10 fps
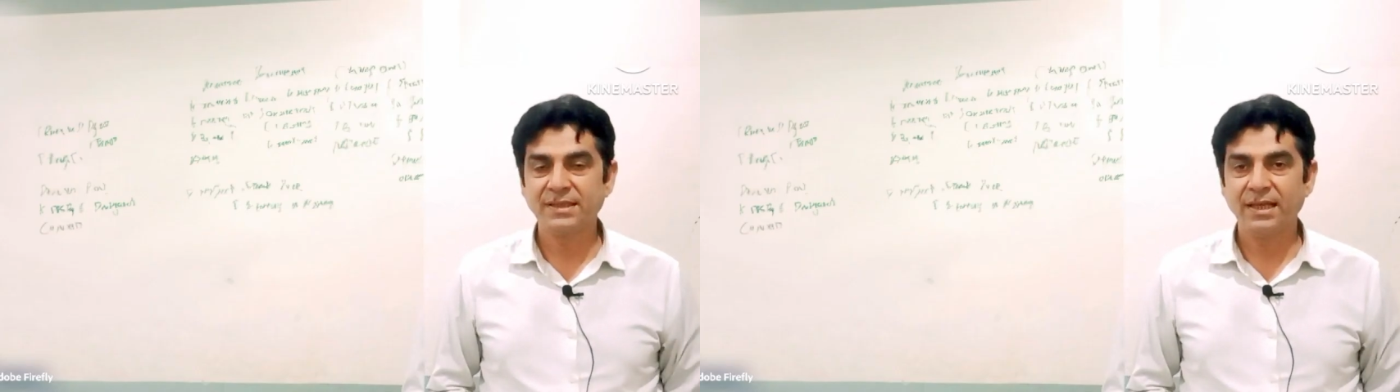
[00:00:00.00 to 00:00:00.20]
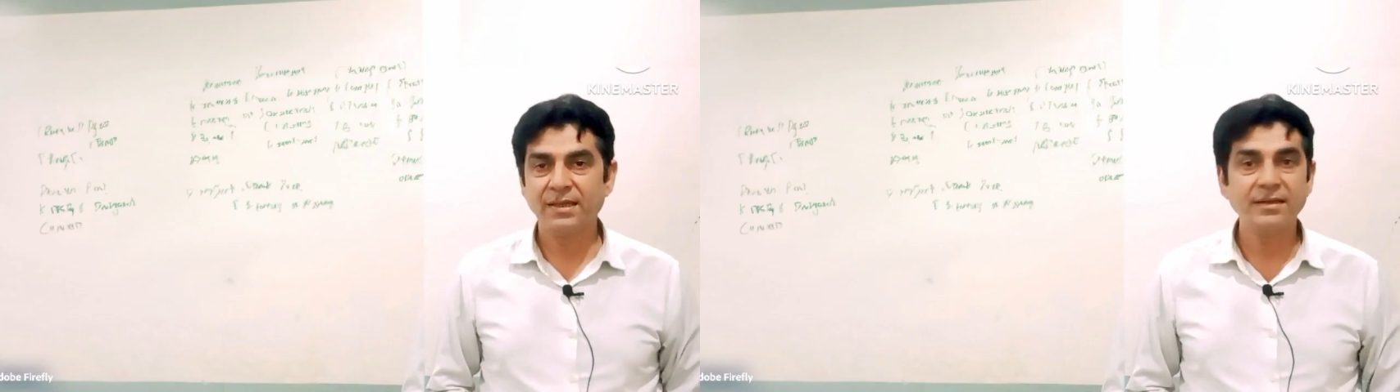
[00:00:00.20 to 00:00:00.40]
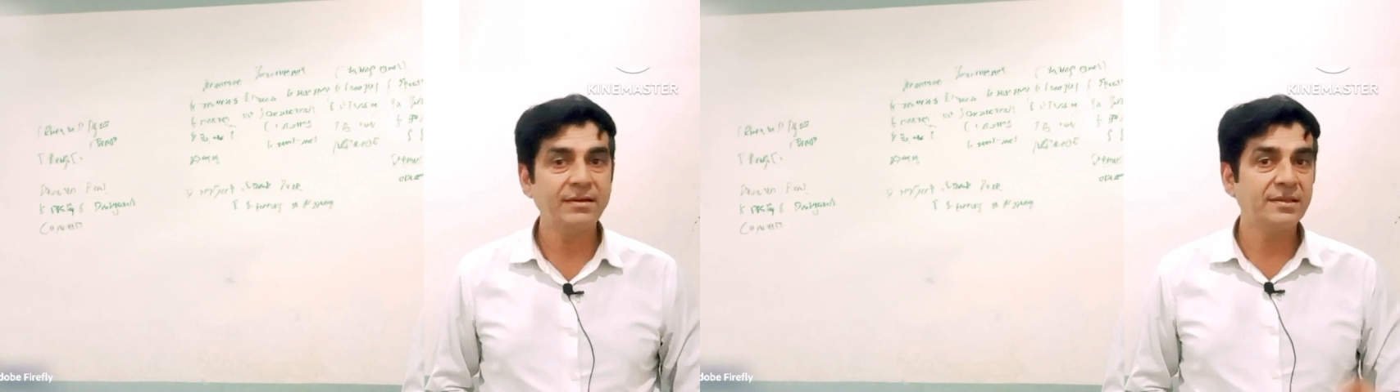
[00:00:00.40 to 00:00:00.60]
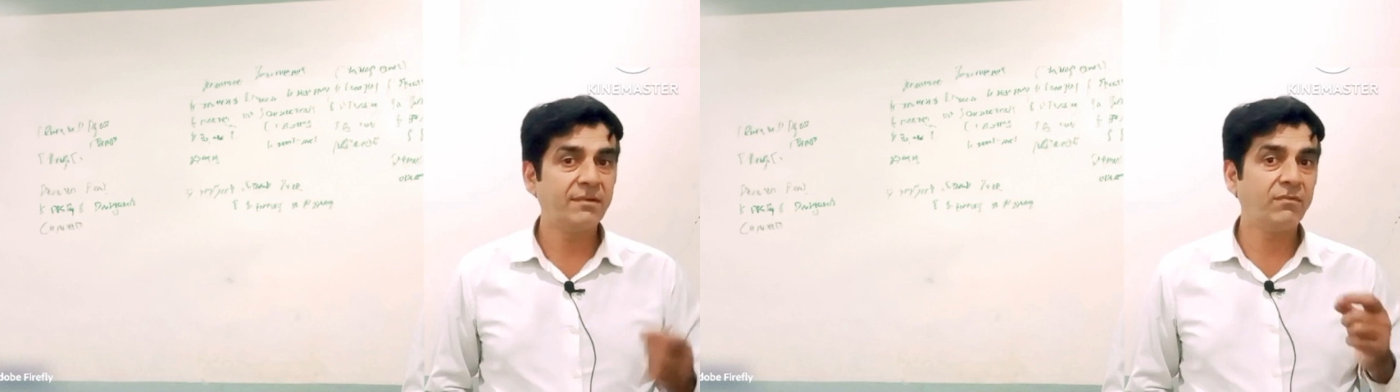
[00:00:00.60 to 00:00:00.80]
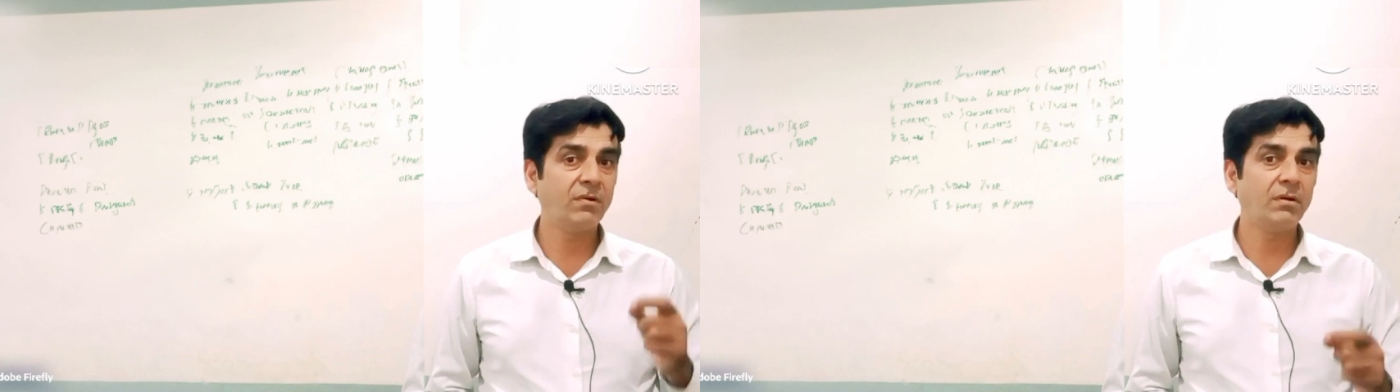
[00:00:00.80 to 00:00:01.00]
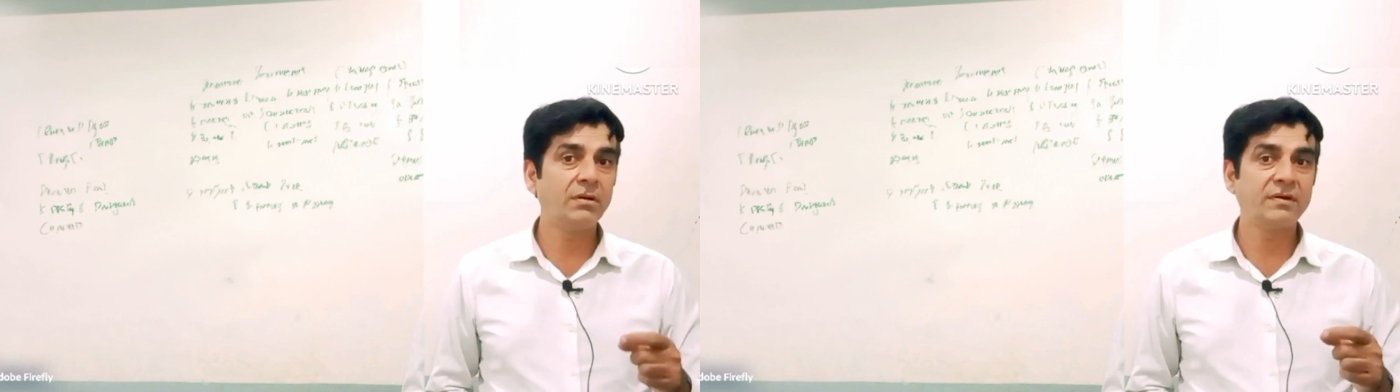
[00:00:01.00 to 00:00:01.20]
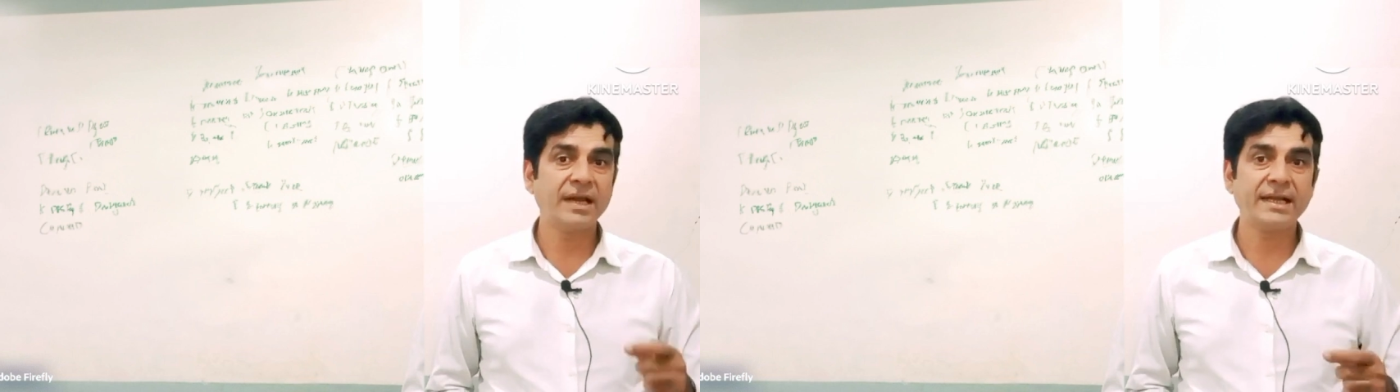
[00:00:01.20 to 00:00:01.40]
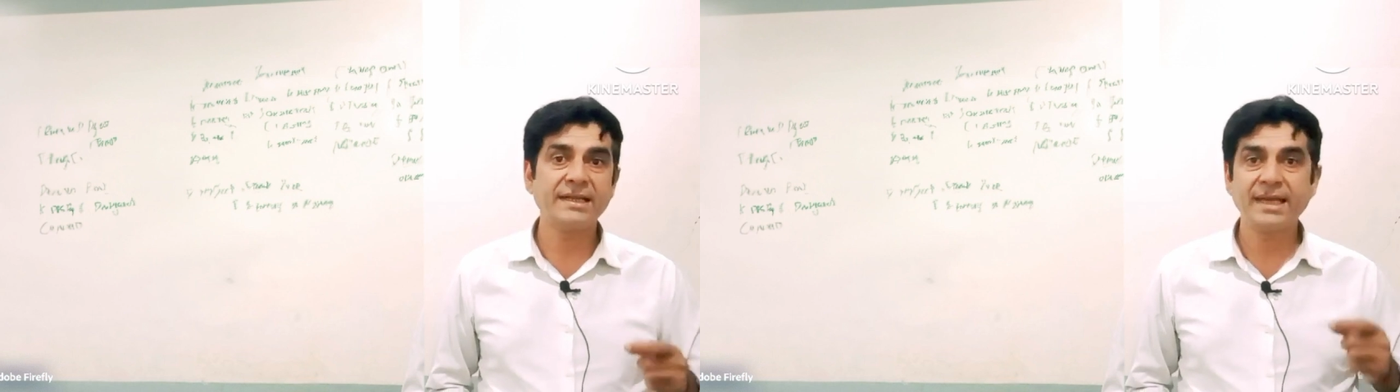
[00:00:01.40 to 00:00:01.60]
And here the word
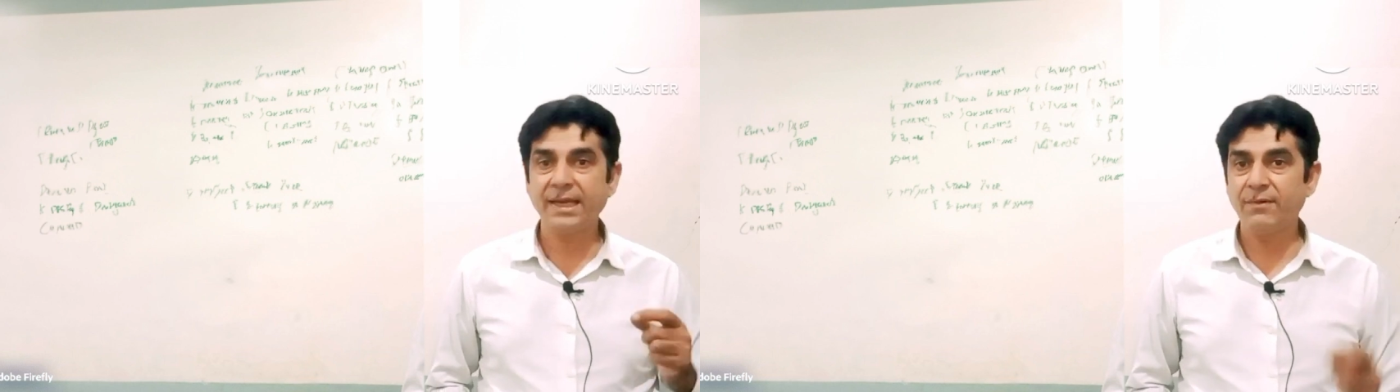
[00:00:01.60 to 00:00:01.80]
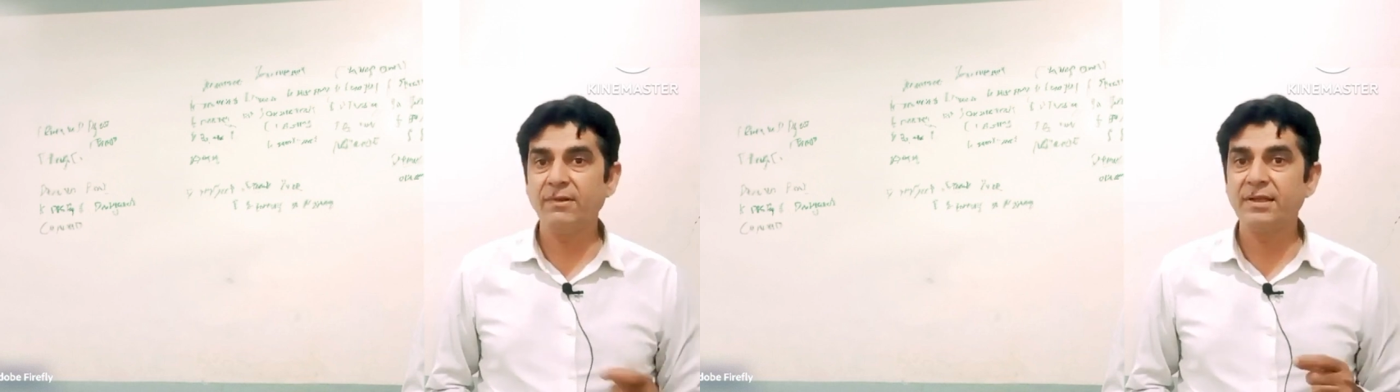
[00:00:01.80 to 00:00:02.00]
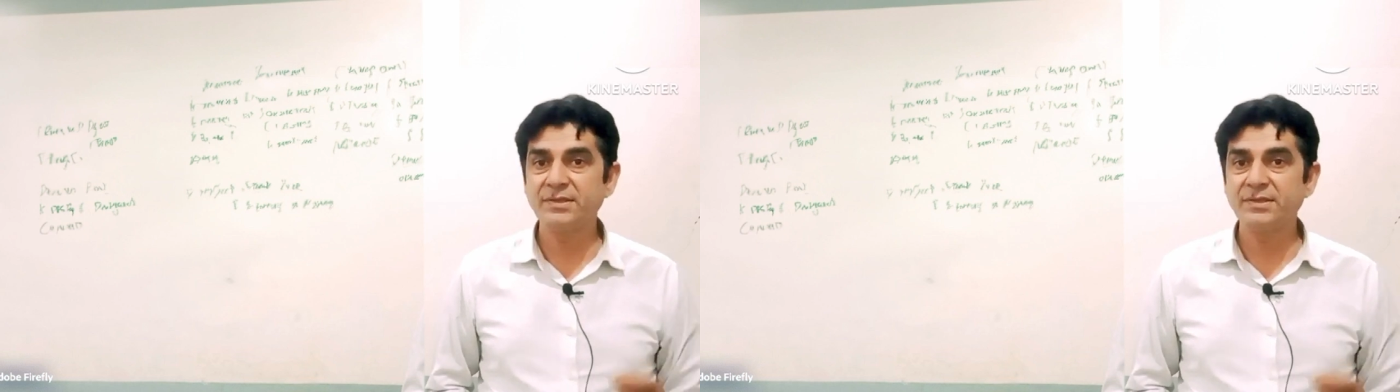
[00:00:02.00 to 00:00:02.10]
rectangular